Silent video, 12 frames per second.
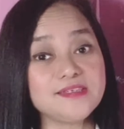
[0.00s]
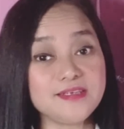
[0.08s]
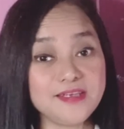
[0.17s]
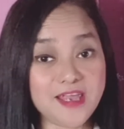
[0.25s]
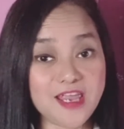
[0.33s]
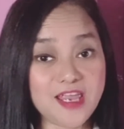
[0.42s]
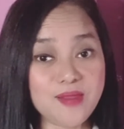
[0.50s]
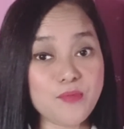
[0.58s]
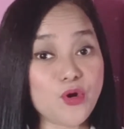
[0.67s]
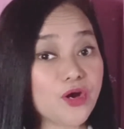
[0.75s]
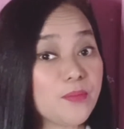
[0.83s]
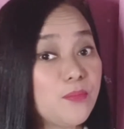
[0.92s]
game,
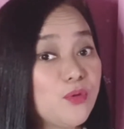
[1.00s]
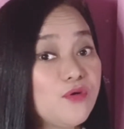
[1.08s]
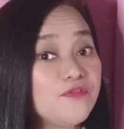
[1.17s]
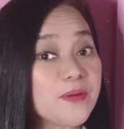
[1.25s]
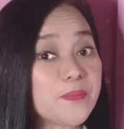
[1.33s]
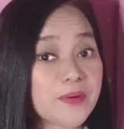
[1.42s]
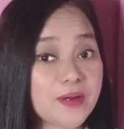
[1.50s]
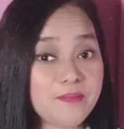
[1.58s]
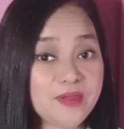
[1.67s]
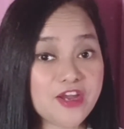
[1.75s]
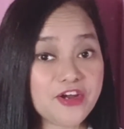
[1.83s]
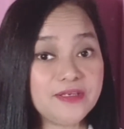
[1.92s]
or movie
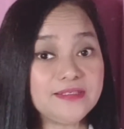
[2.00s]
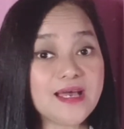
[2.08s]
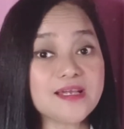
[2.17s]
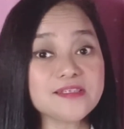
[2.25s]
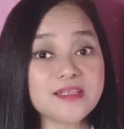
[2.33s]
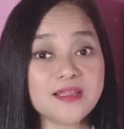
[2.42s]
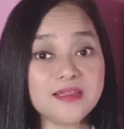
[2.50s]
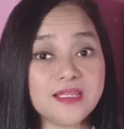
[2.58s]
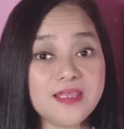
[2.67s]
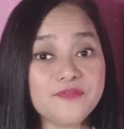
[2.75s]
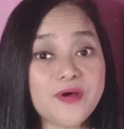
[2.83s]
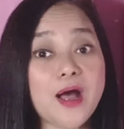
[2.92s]
premiere doesn't
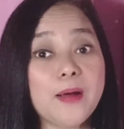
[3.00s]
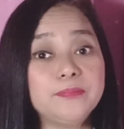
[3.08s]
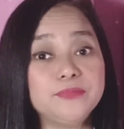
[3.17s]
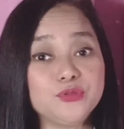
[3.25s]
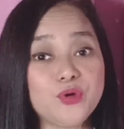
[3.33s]
live up to